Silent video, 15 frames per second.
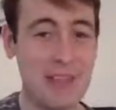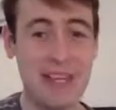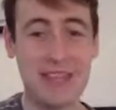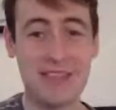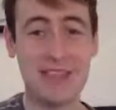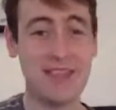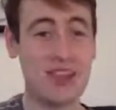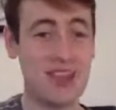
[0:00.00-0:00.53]

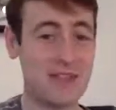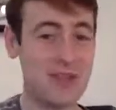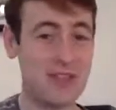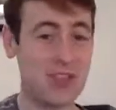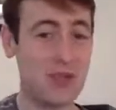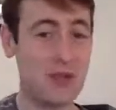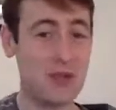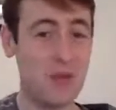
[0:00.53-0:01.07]
There's kind of
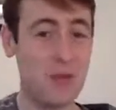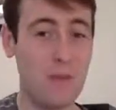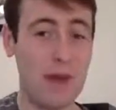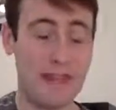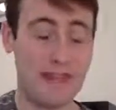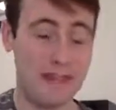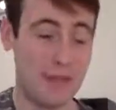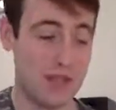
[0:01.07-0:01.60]
two chord
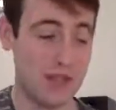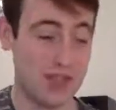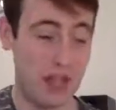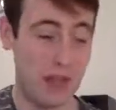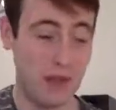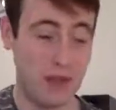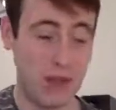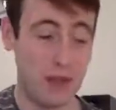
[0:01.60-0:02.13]
patterns I'm going to
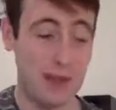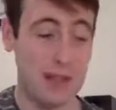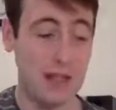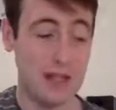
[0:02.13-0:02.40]
show you,